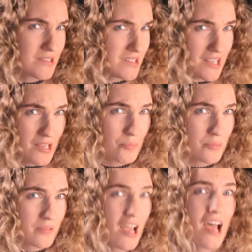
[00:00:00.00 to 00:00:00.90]
skip.
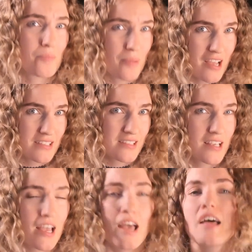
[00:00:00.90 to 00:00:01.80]
Hard pass.
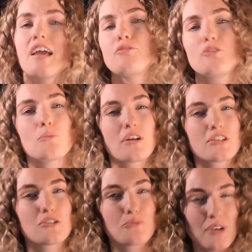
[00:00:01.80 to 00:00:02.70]
If you want
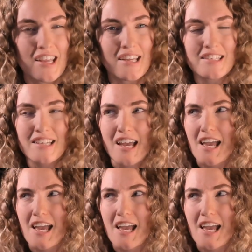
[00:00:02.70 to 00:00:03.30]
to read